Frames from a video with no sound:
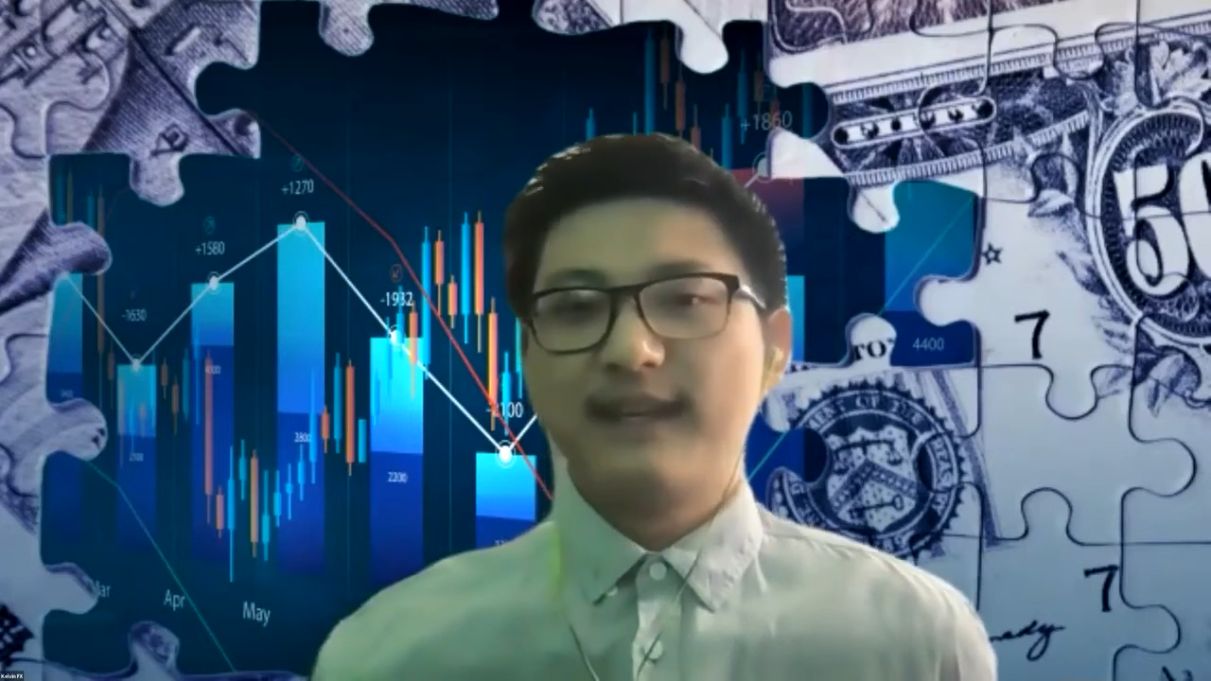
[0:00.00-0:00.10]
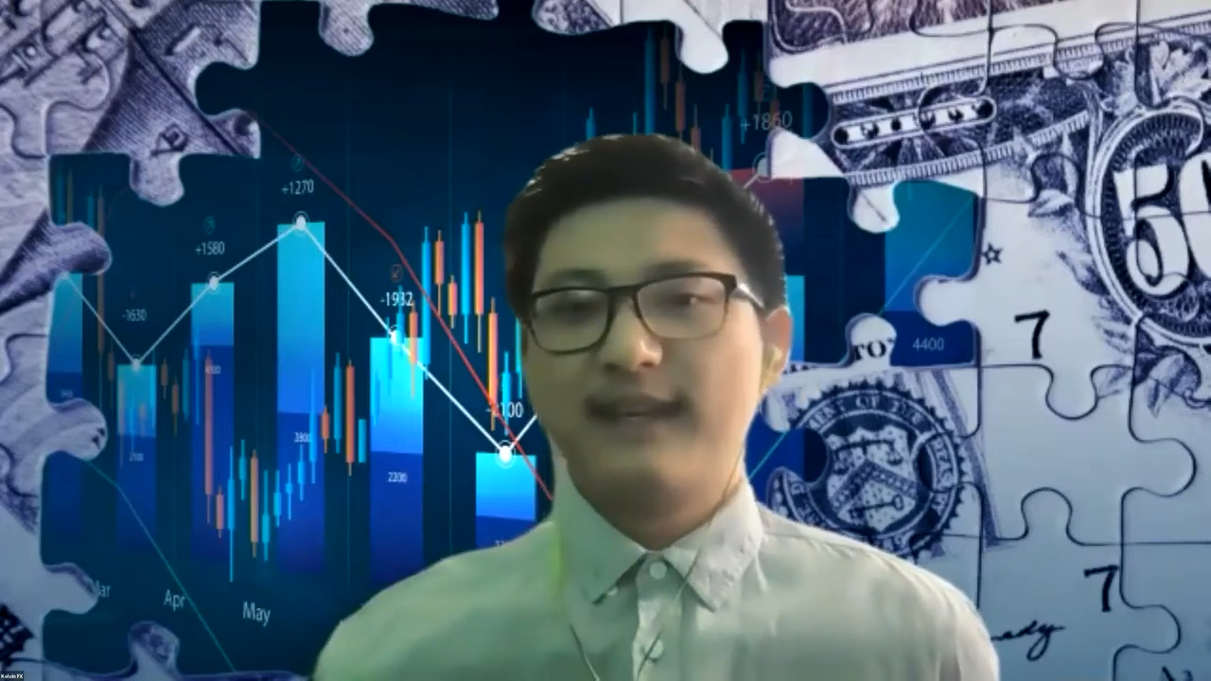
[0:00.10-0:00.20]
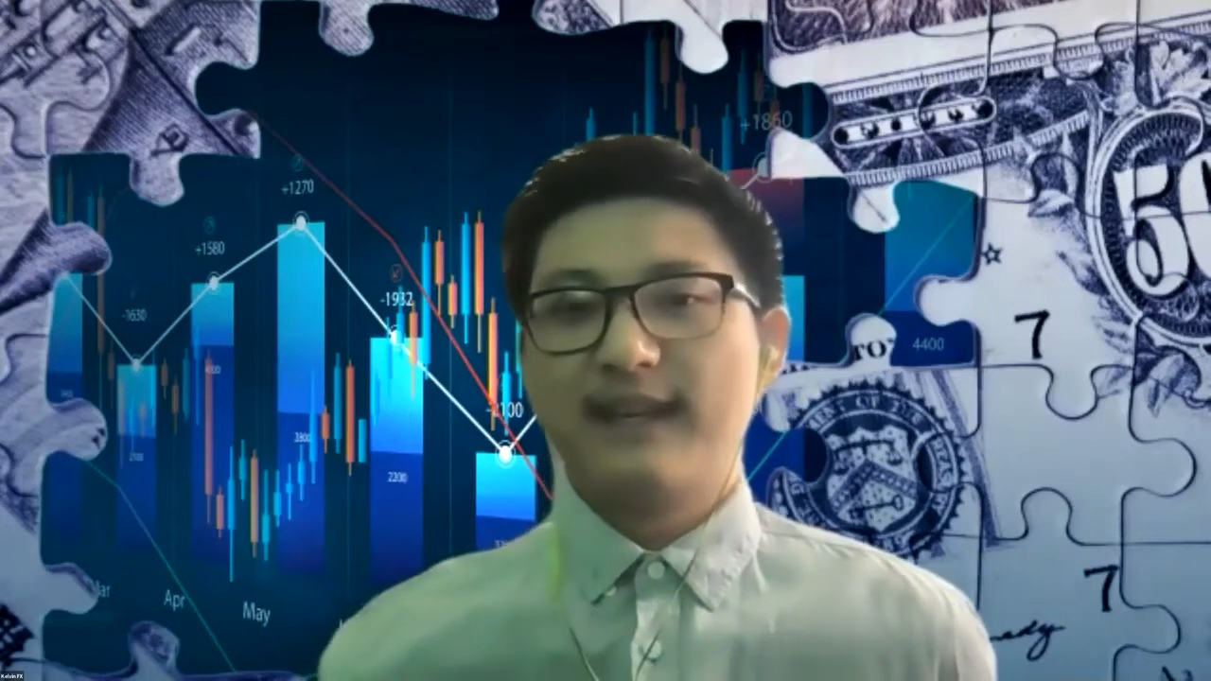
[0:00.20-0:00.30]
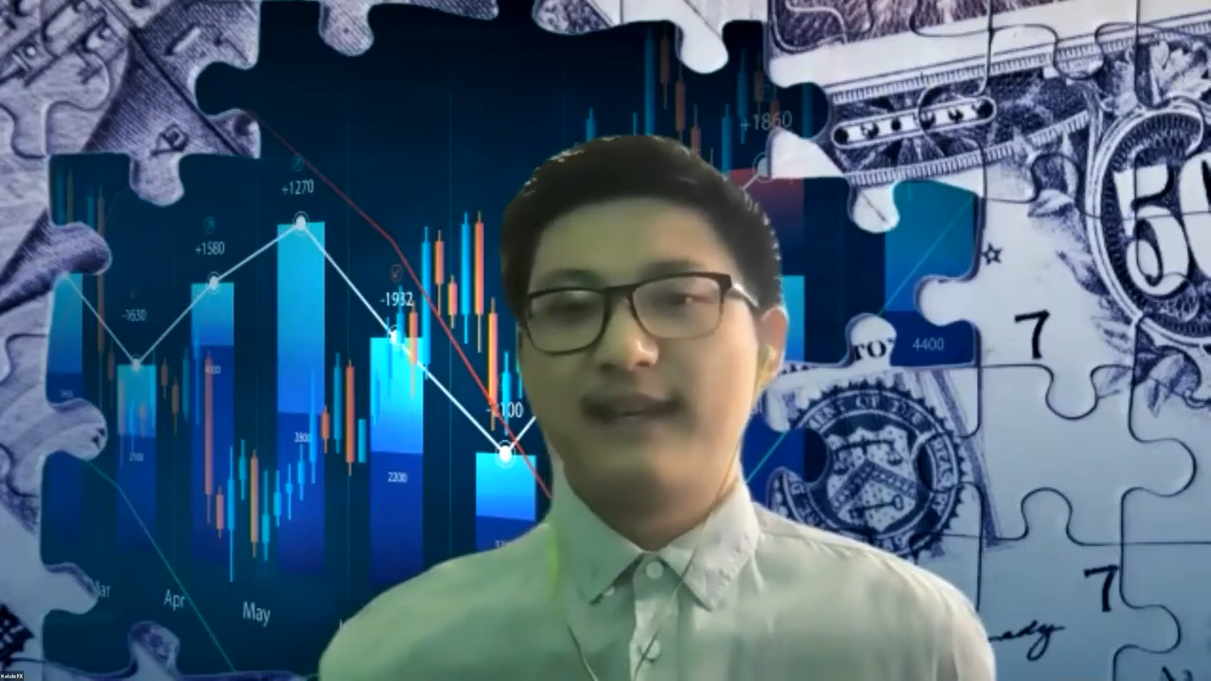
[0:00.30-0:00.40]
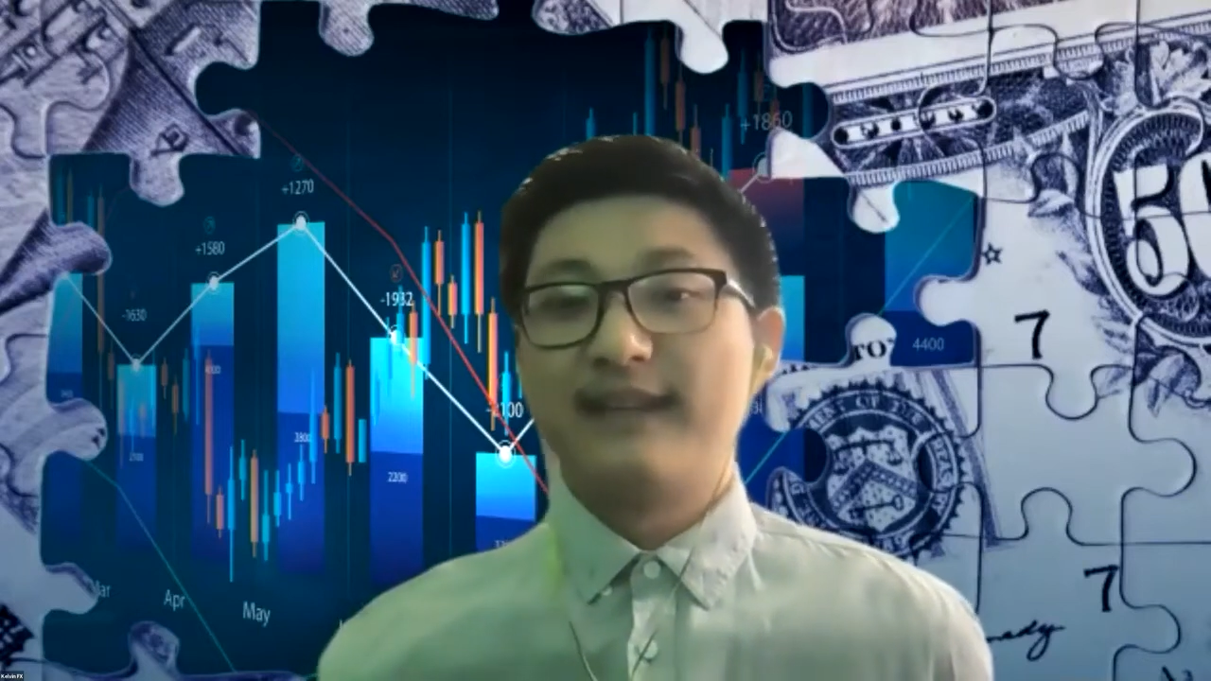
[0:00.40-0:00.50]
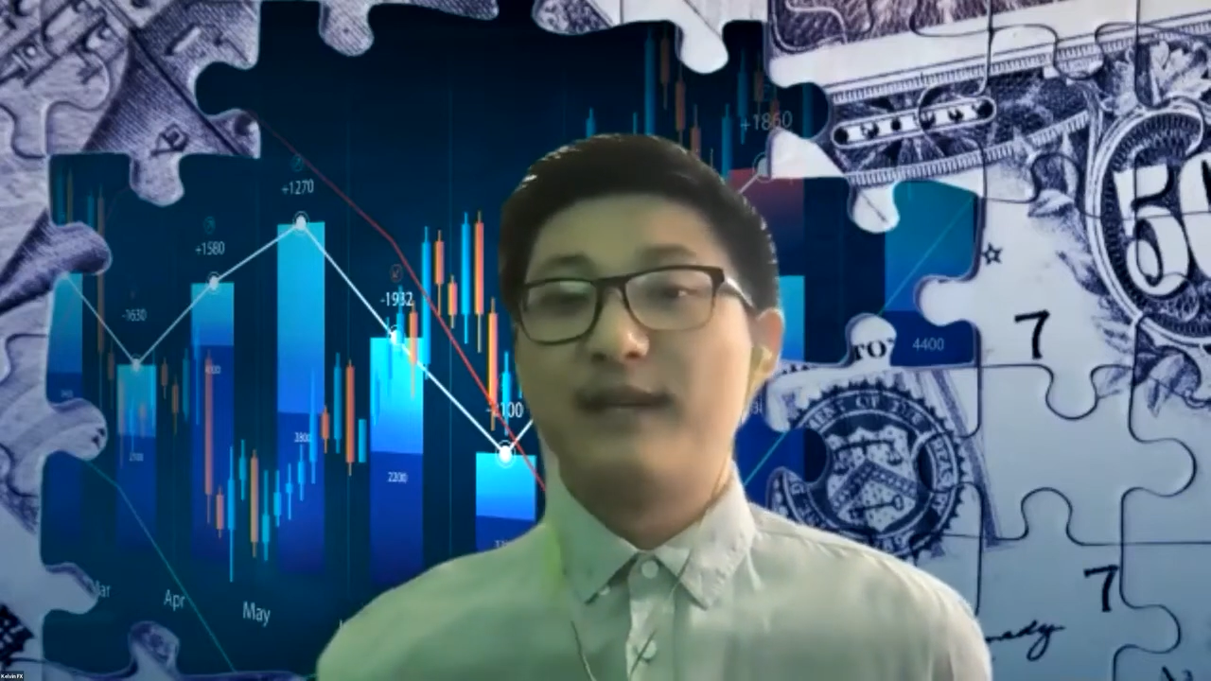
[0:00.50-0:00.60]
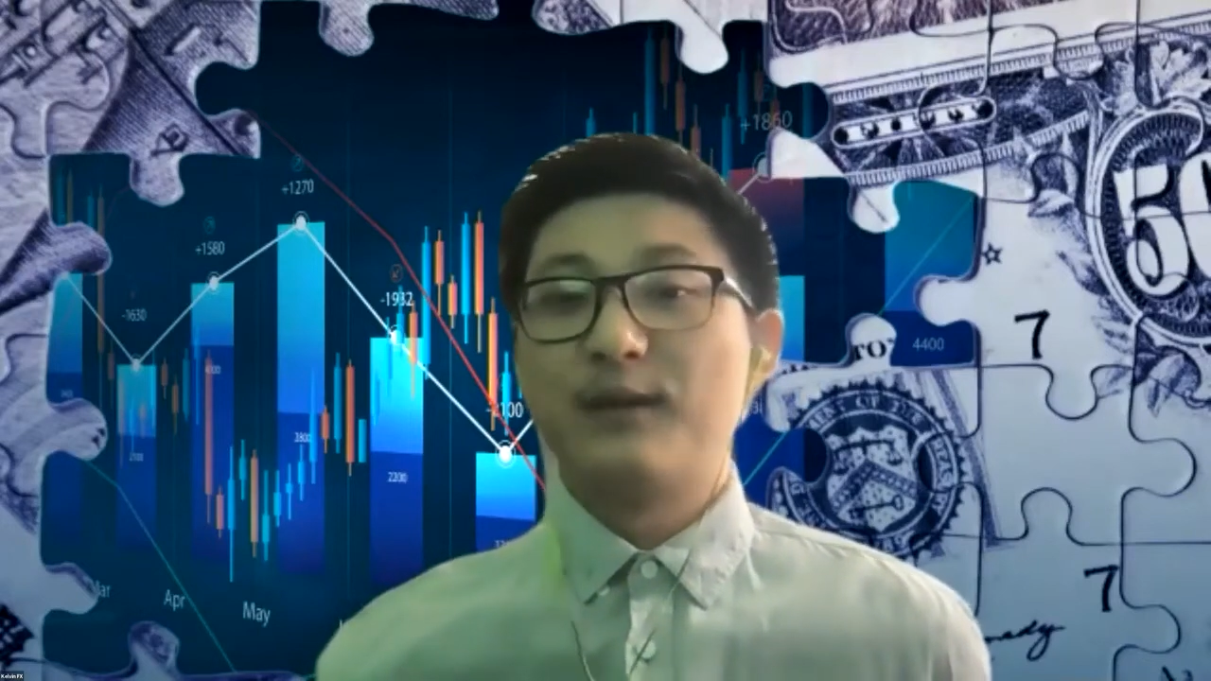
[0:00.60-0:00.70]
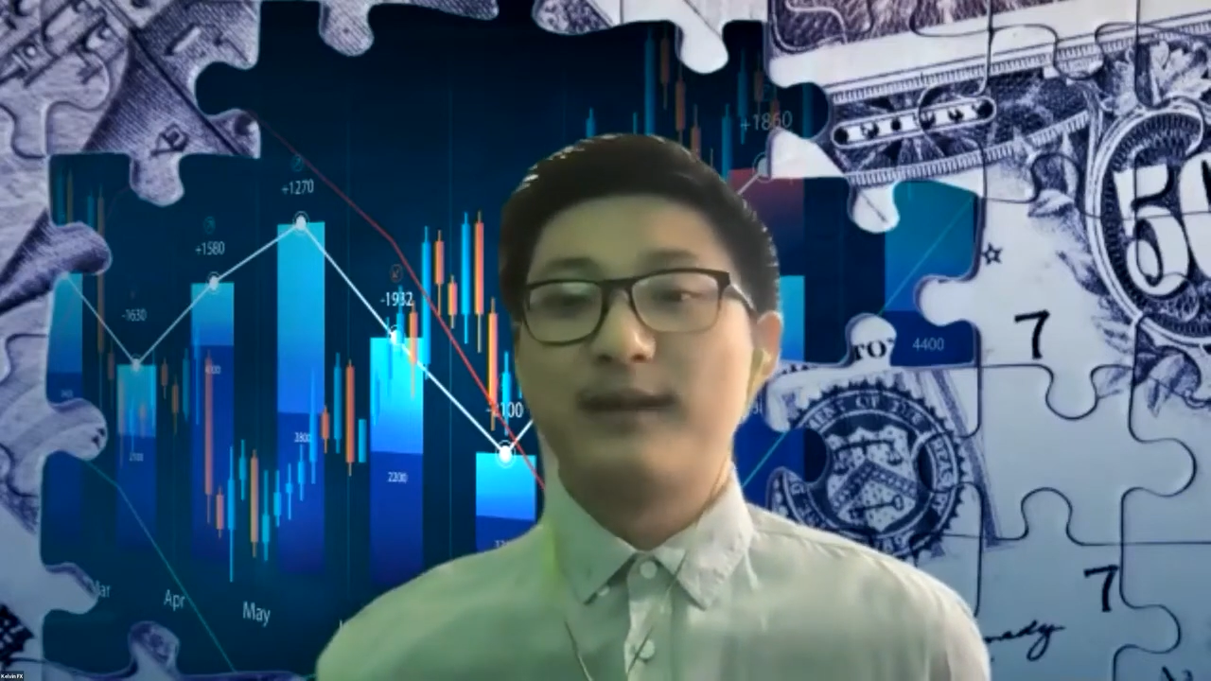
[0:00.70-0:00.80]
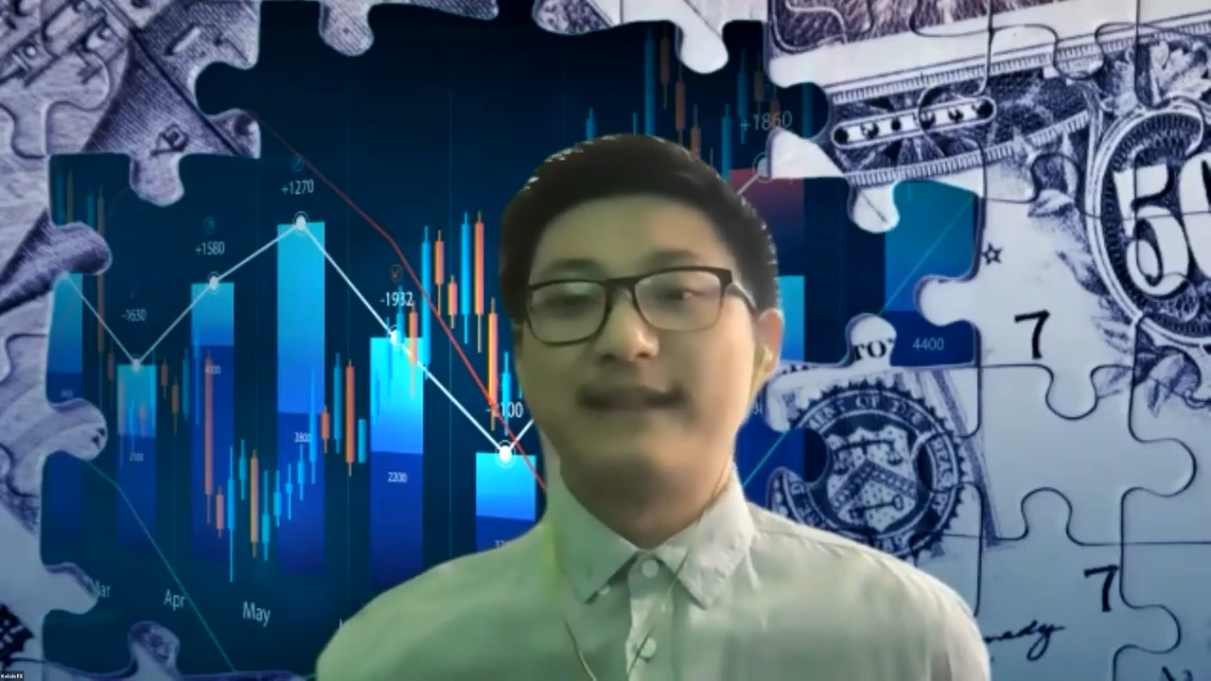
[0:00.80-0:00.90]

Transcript: and they went